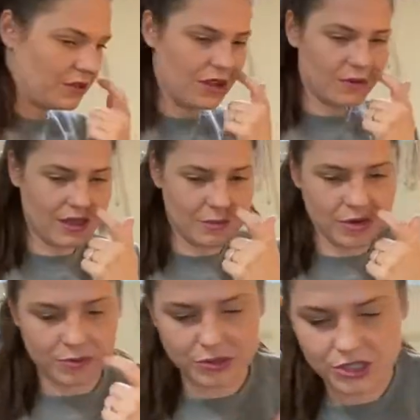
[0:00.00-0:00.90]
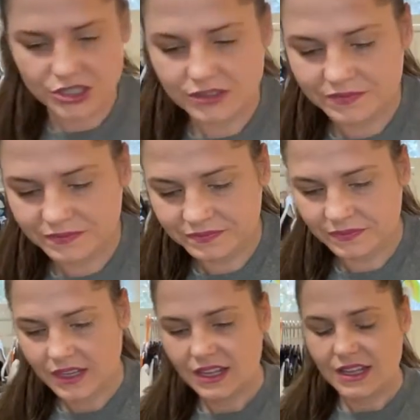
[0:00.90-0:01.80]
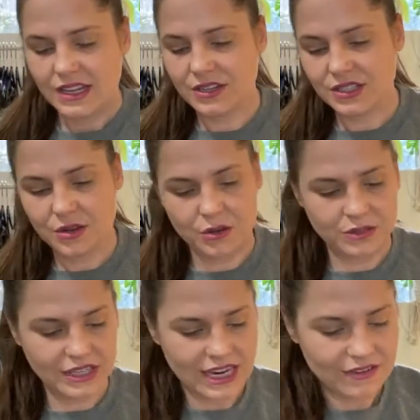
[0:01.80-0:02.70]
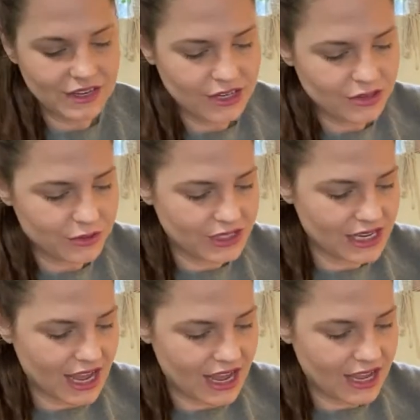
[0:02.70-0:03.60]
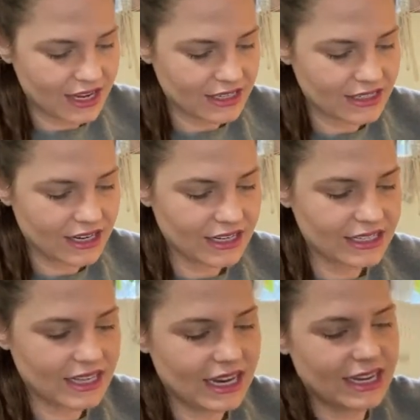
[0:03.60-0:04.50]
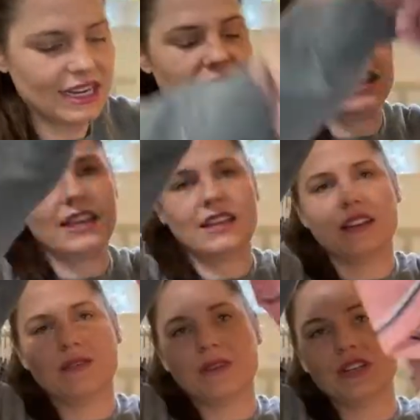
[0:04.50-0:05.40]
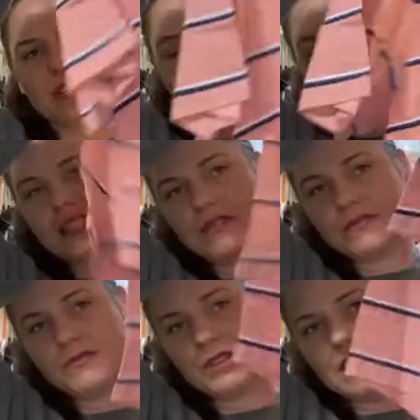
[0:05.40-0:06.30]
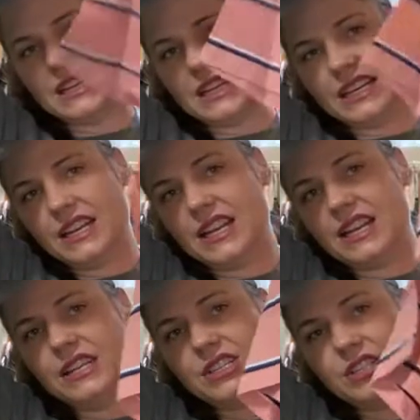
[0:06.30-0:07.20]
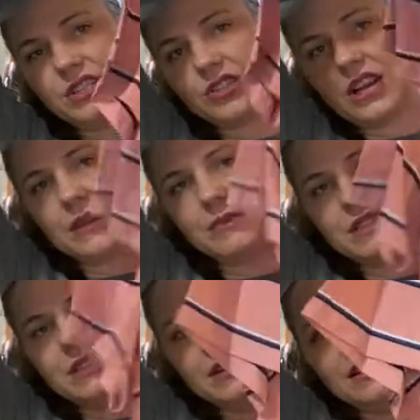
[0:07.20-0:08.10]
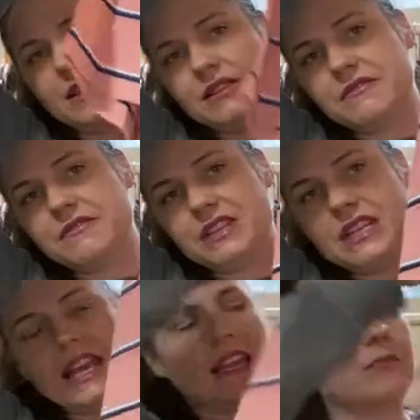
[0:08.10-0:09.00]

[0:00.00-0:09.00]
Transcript: along with that purple shirt. Here's an Old Navy, new with tags, not exciting. It originally retailed for $14.99, just a striped v-neck